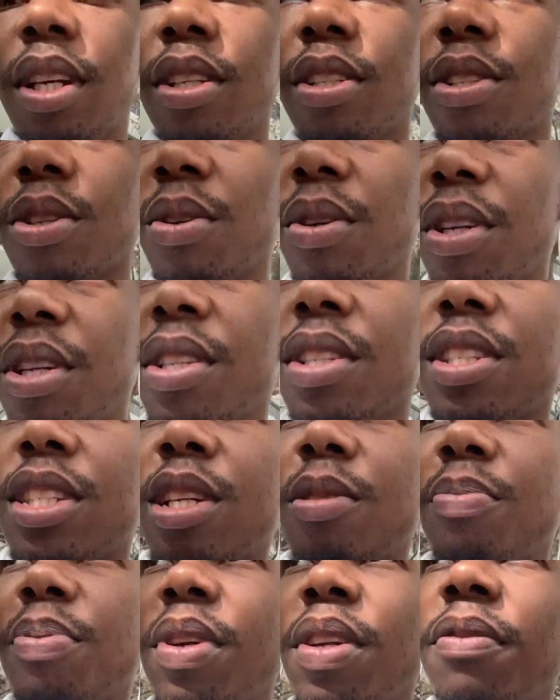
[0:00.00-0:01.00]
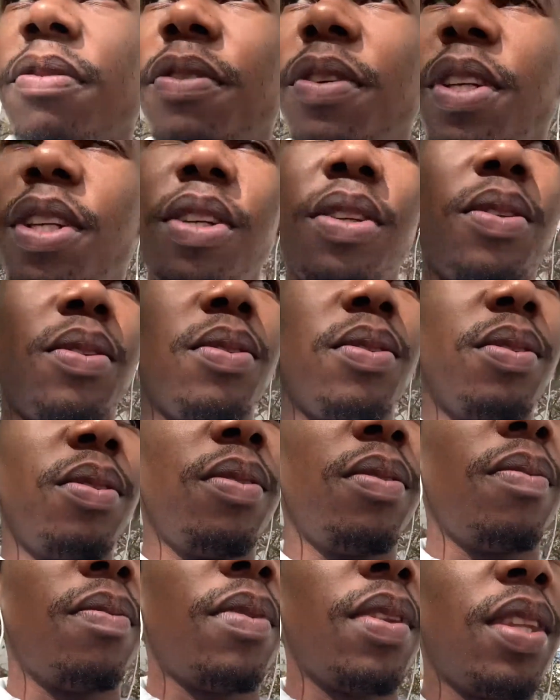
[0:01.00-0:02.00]
a total separate video.
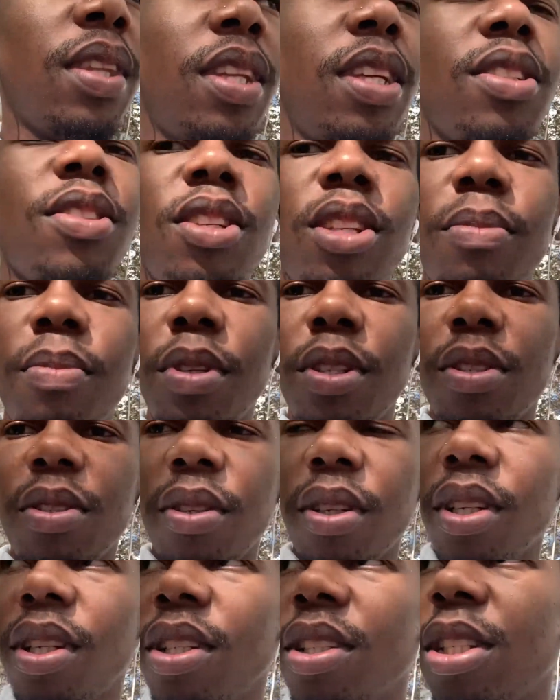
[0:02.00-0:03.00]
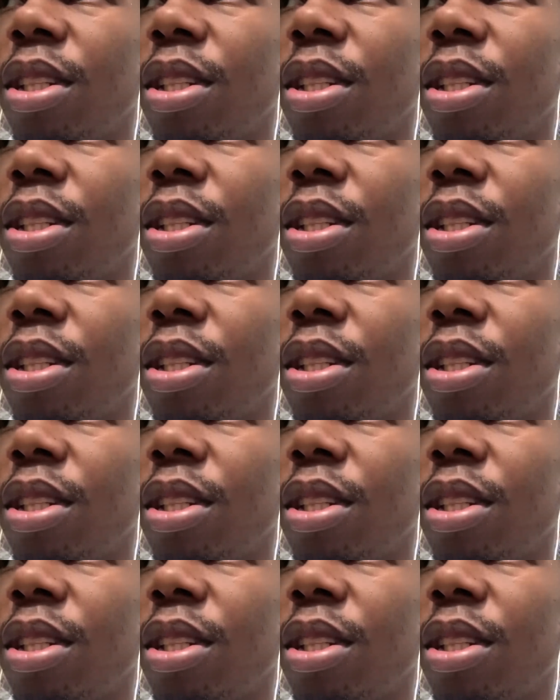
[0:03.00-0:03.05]
That's going to be a totally